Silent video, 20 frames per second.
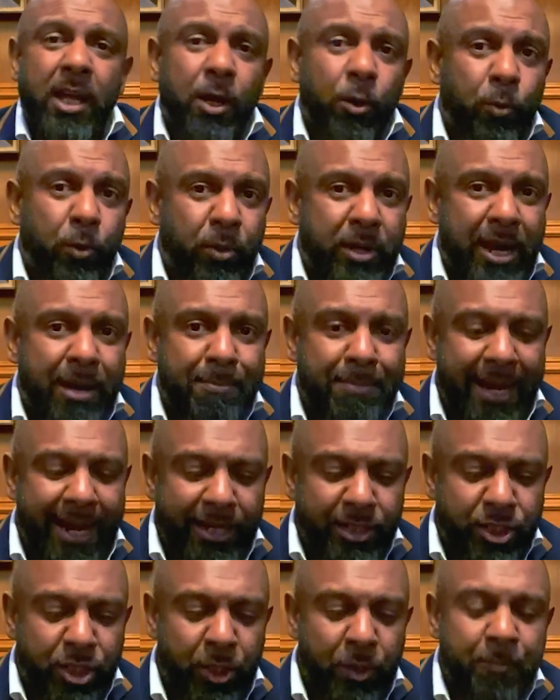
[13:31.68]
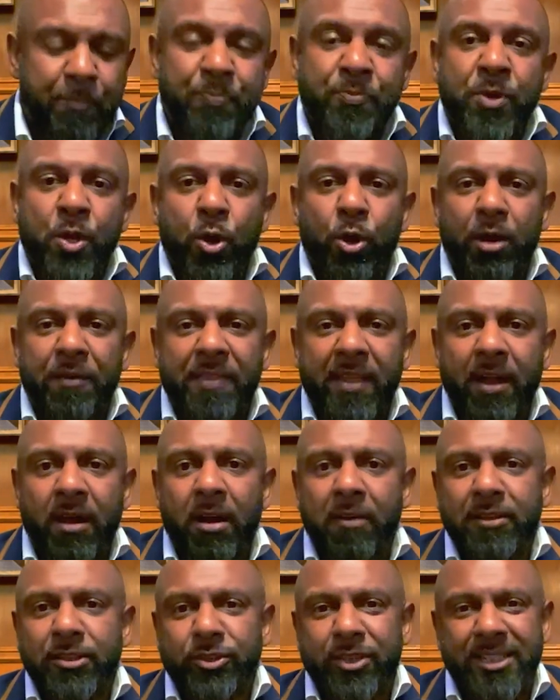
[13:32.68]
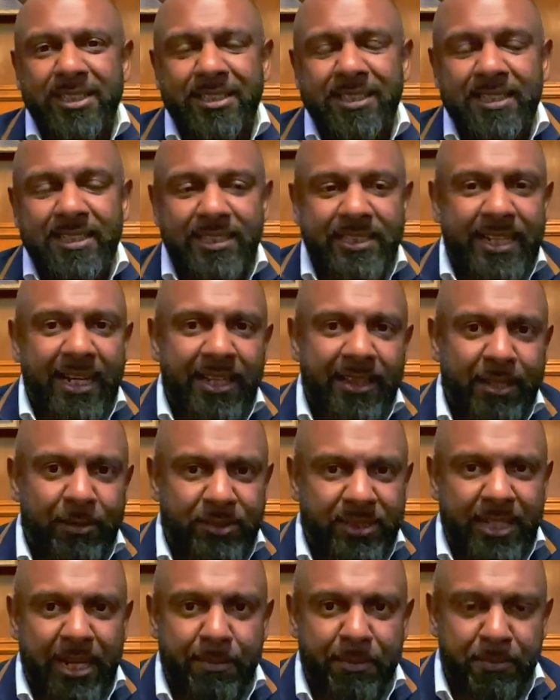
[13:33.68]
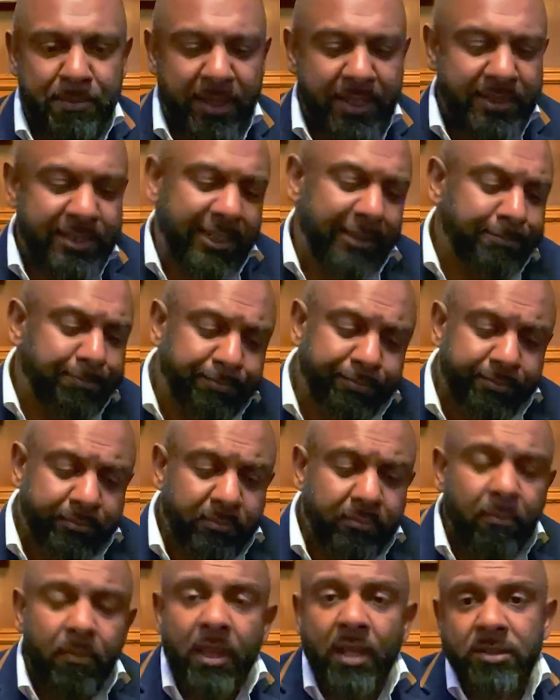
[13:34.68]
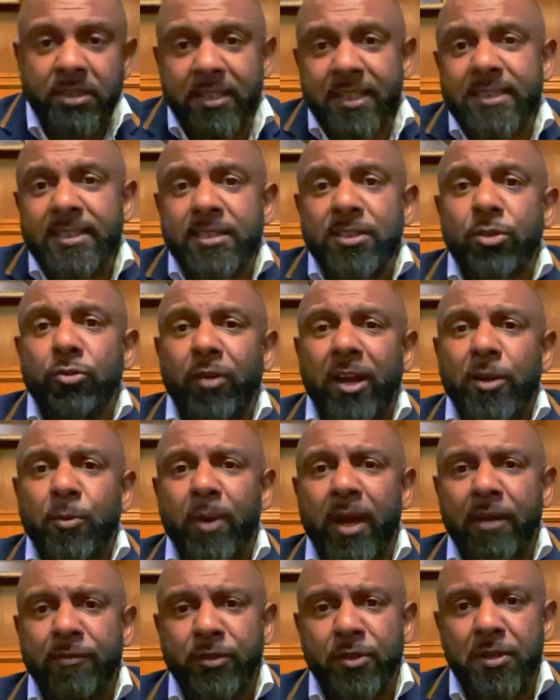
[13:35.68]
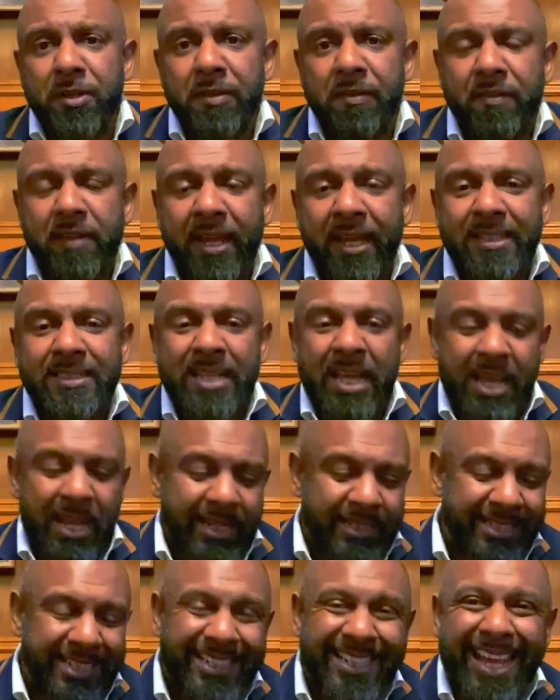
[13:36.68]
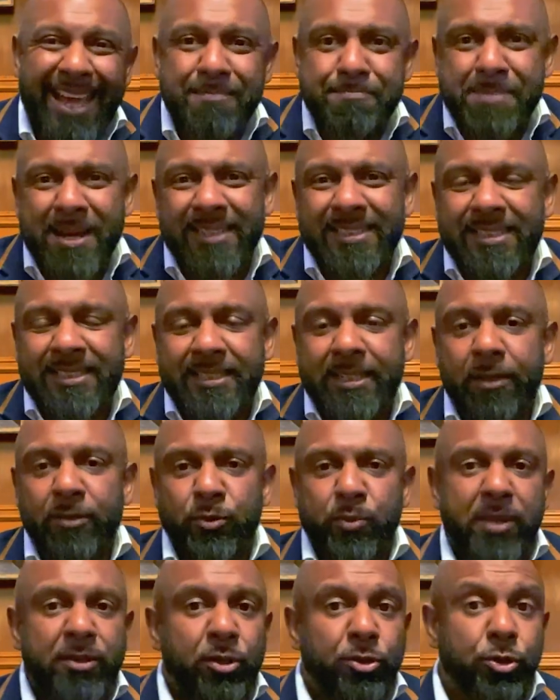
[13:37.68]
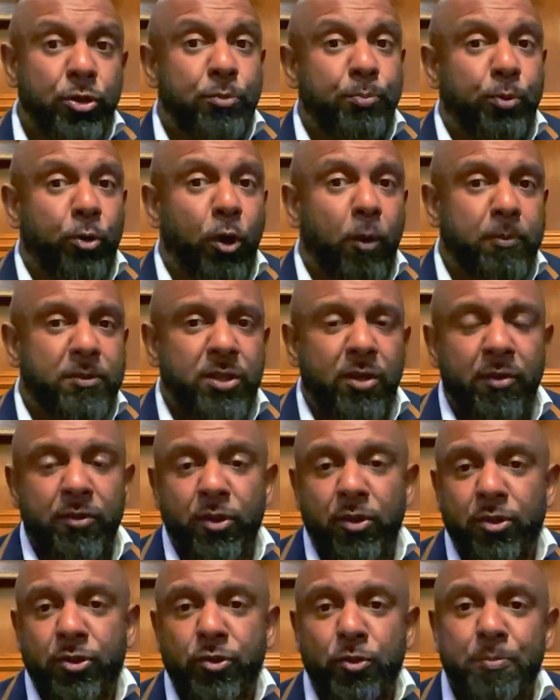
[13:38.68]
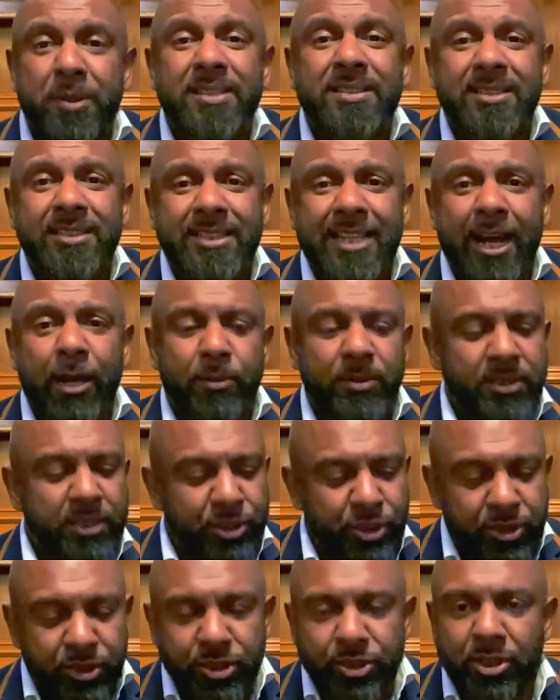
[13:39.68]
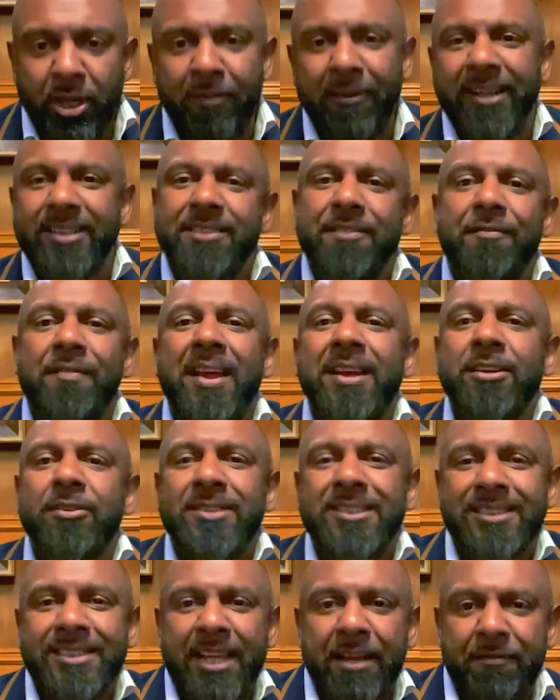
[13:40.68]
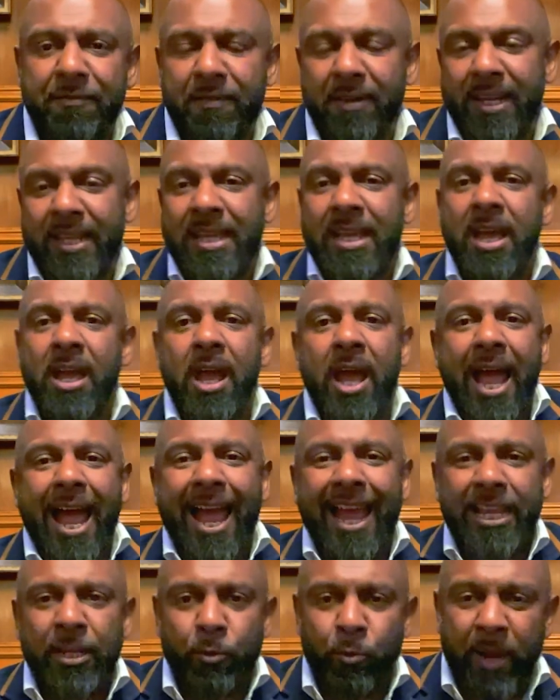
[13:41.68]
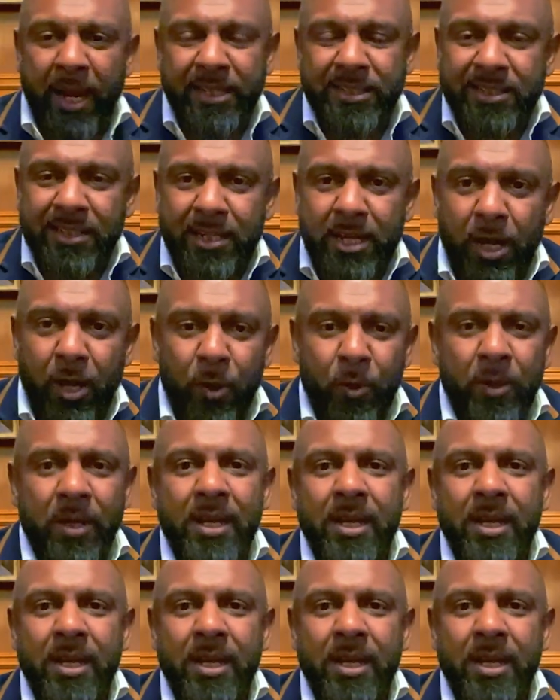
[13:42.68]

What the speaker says: we'll come back to you. Or if they are interested in selling, they'll set up a meeting. So this is a great way of doing things to get better deals. Whether you're doing property or you're going to do business acquisitions, direct to vendor is definitely a way to go.